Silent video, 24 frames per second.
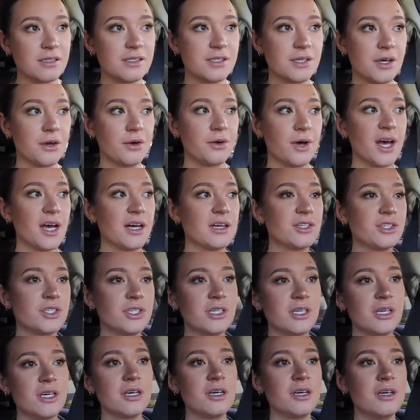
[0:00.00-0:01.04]
So
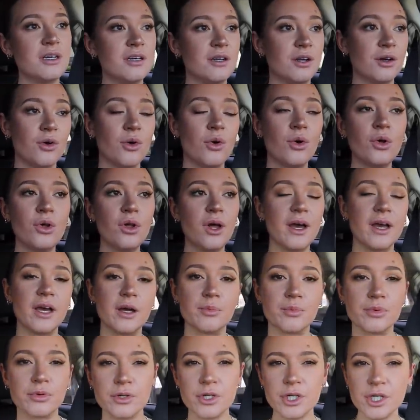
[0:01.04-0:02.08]
Ashley, Nichole, I
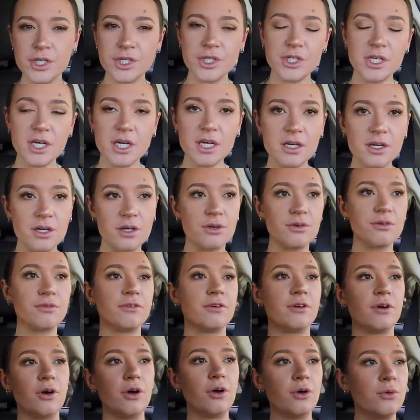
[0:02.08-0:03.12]
appreciate you
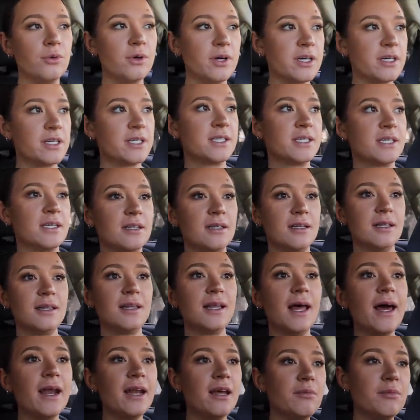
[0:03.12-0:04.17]
for always
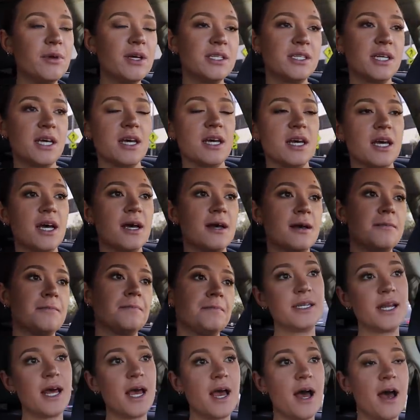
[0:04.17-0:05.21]
letting me take it.
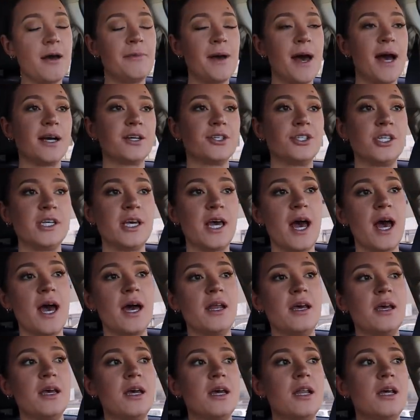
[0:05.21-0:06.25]
Today I'm actually
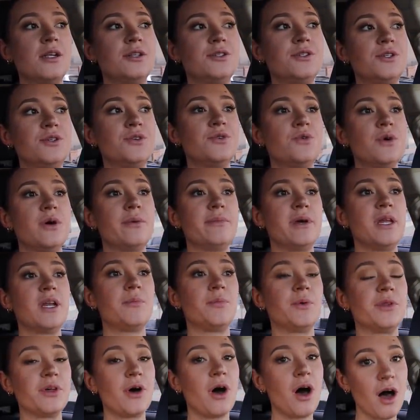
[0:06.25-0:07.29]
headed to meet
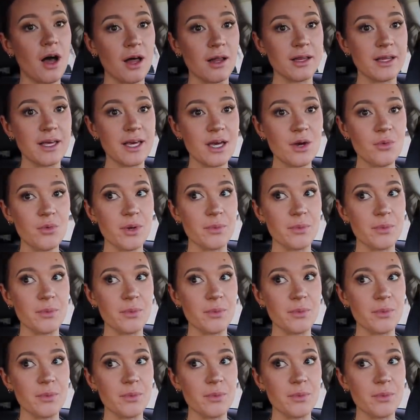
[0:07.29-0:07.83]
up with Oli.